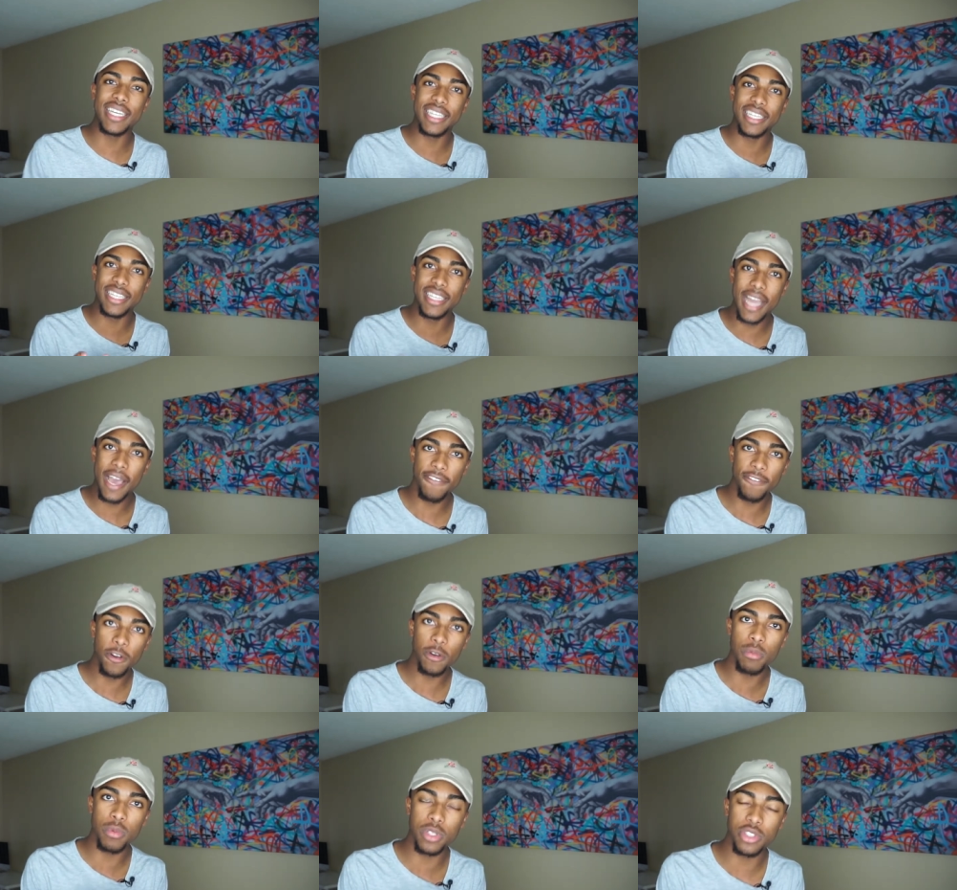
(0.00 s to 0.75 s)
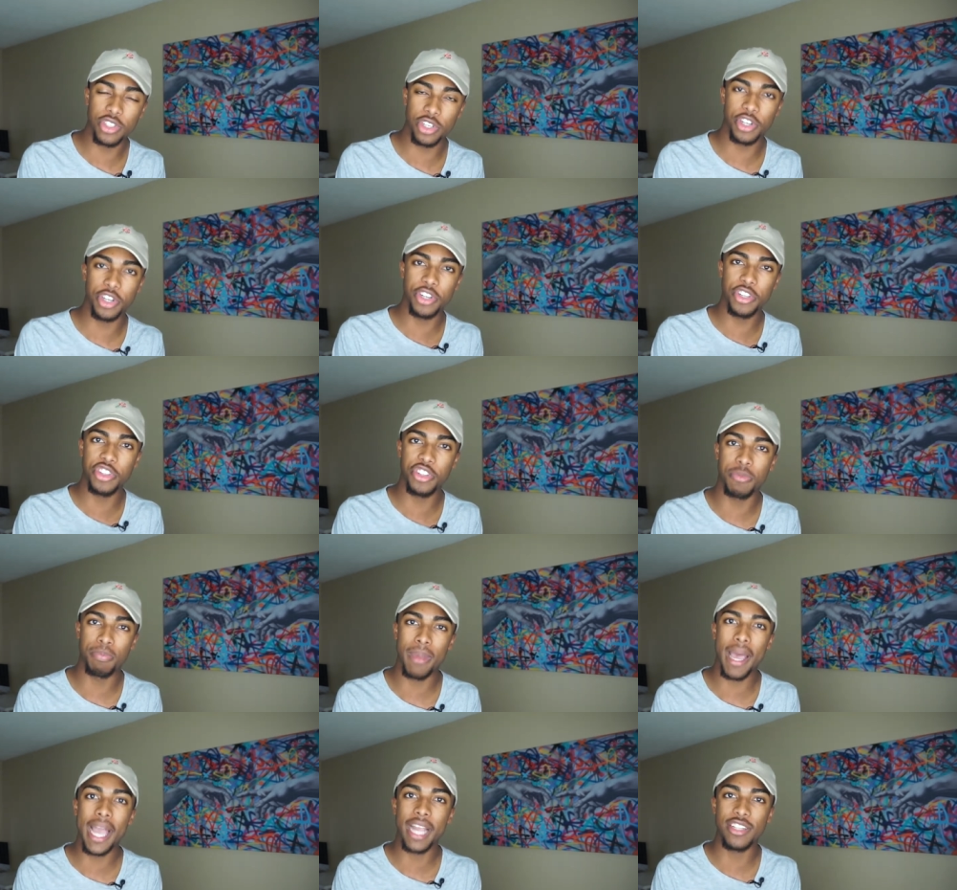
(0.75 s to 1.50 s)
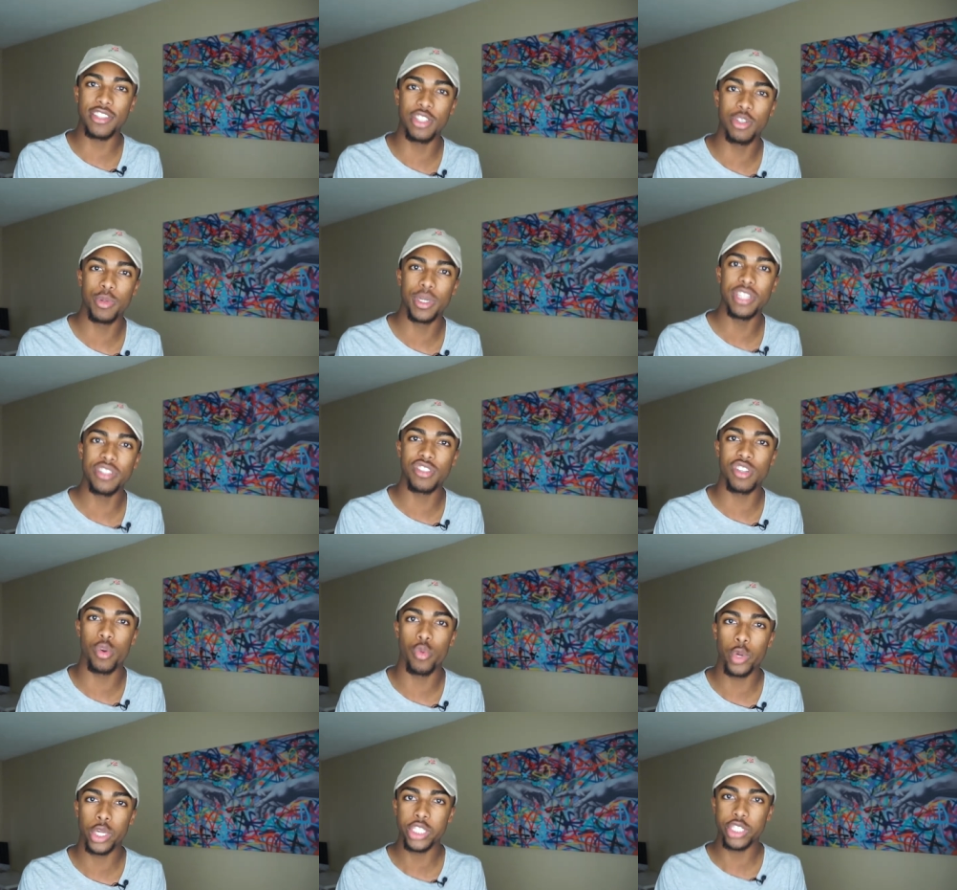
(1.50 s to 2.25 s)
it never returns back to
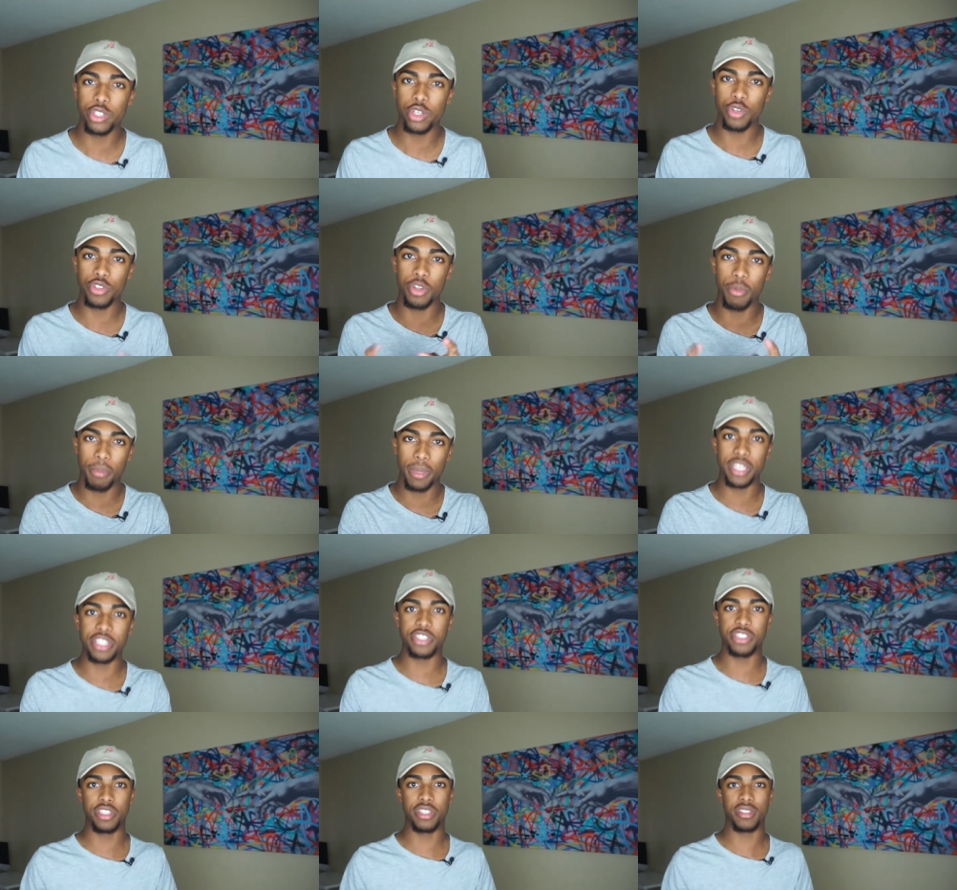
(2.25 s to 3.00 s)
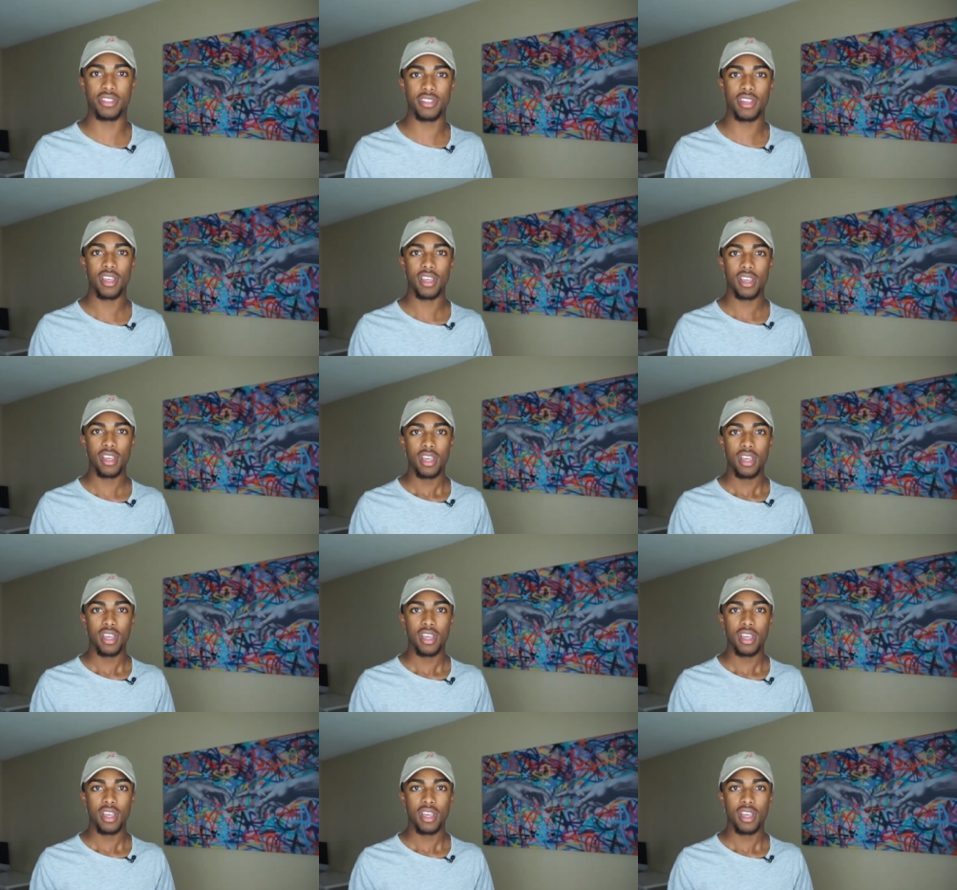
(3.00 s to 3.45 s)
its original dimensions.